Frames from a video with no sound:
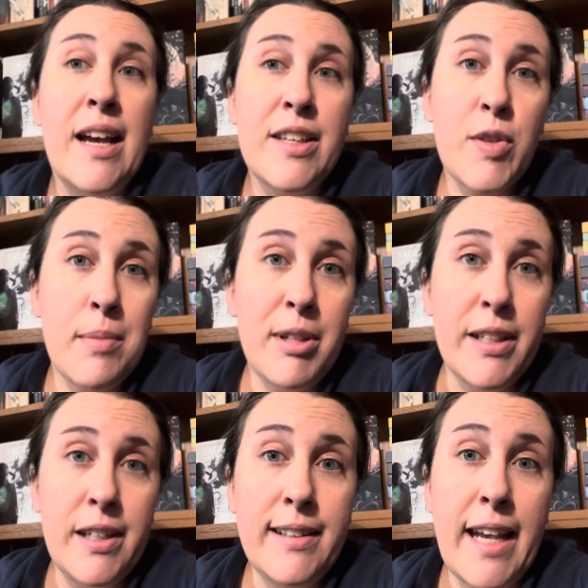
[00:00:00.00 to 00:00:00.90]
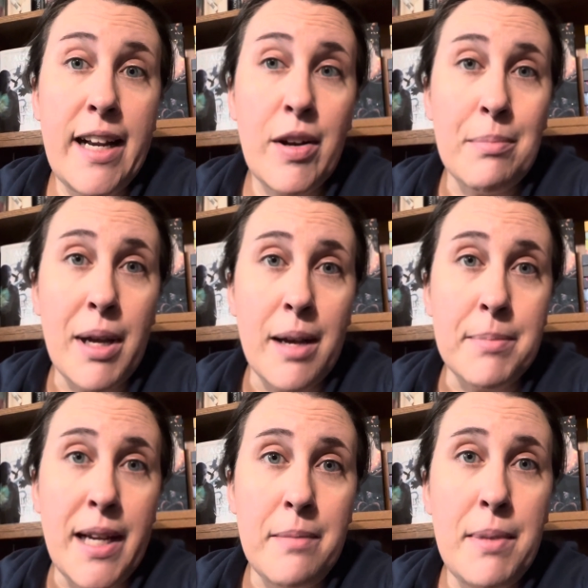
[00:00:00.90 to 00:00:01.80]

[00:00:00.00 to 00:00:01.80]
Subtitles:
So I'm a little late on my update